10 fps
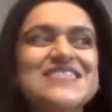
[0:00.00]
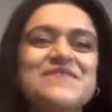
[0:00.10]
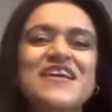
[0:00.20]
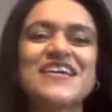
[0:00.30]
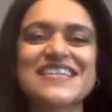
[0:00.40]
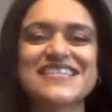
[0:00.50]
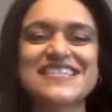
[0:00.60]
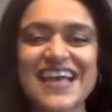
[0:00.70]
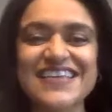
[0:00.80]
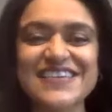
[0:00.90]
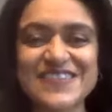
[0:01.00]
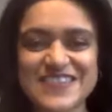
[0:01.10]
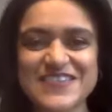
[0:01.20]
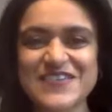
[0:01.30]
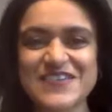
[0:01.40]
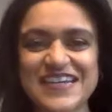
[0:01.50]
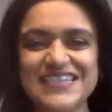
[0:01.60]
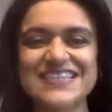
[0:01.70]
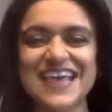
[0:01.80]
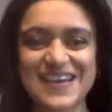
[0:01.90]
Oh, my goodness. Gather your
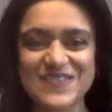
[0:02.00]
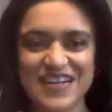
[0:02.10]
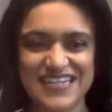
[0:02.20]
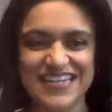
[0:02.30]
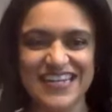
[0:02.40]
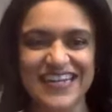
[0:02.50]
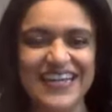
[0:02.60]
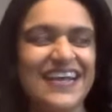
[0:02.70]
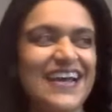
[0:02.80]
stories. Get ready.